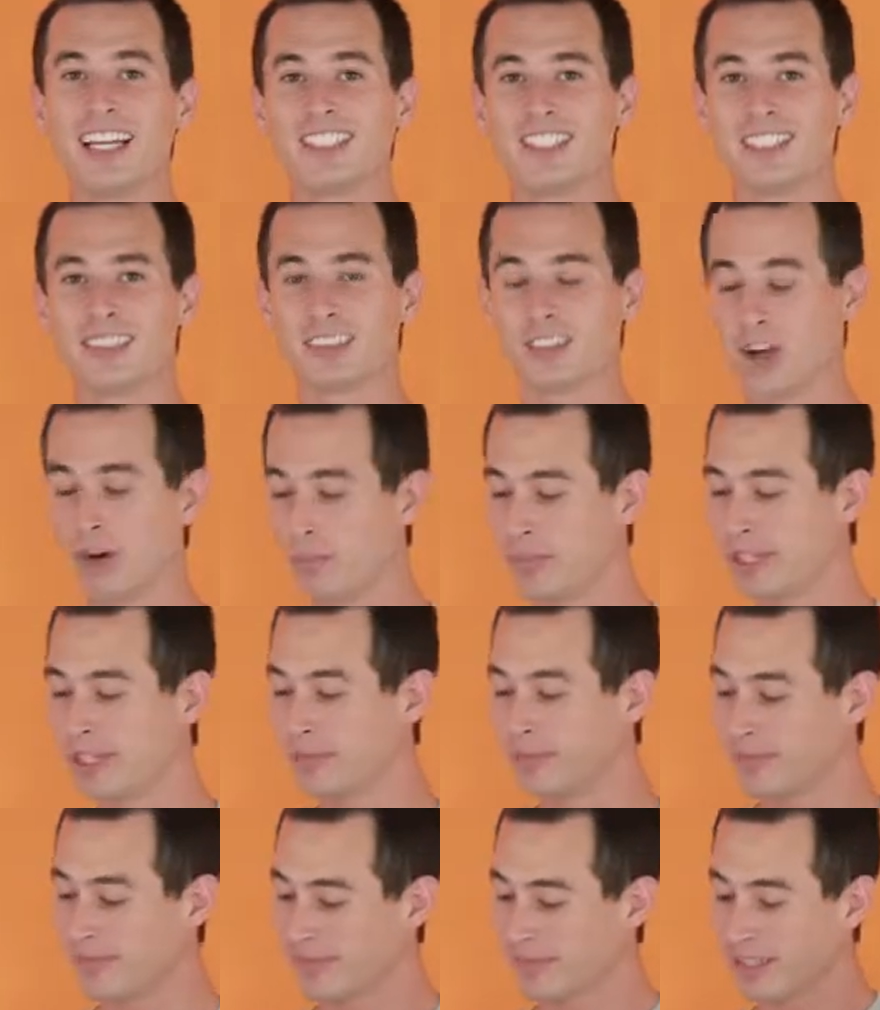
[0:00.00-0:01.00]
nice and
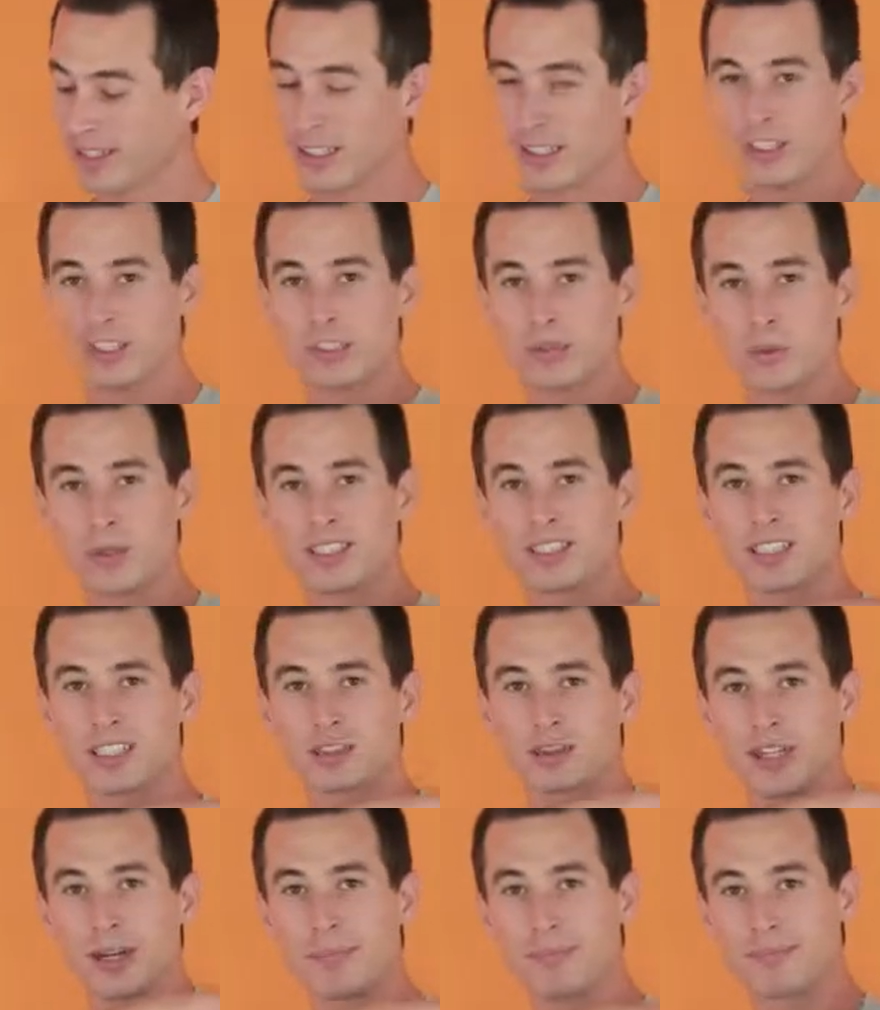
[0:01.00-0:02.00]
soapy, twist the
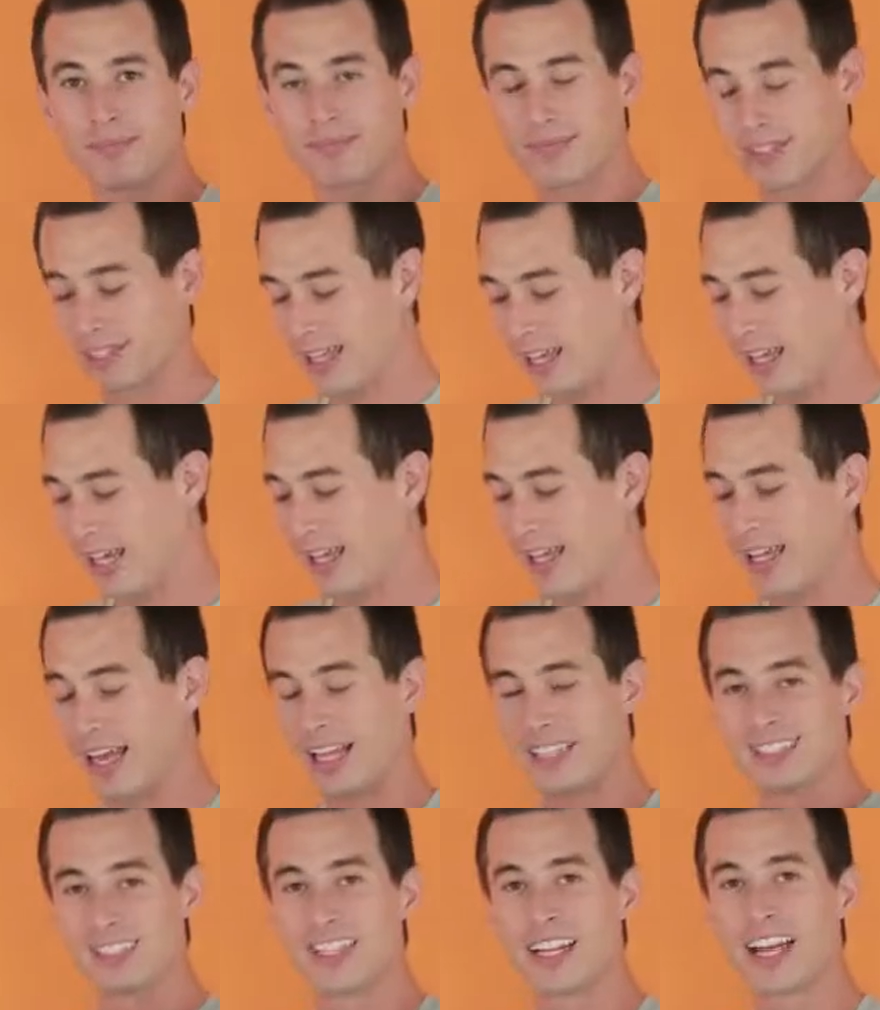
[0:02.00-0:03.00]
grip
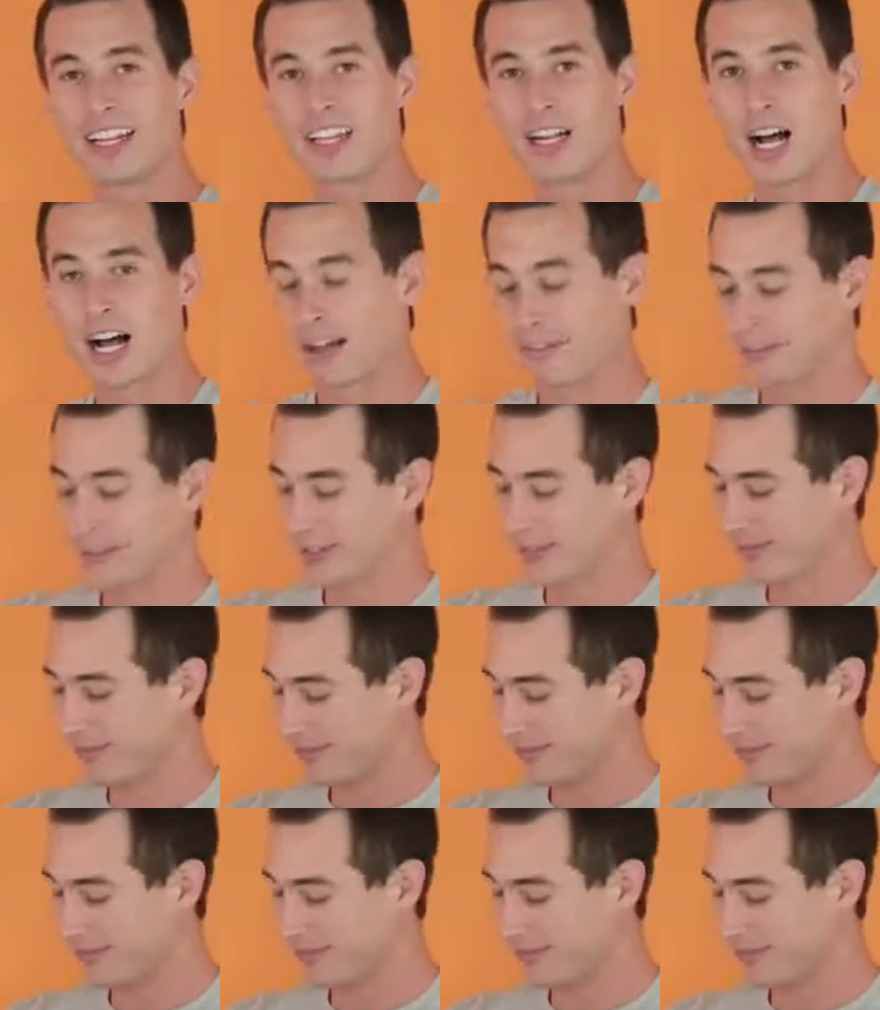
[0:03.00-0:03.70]
and slide it off.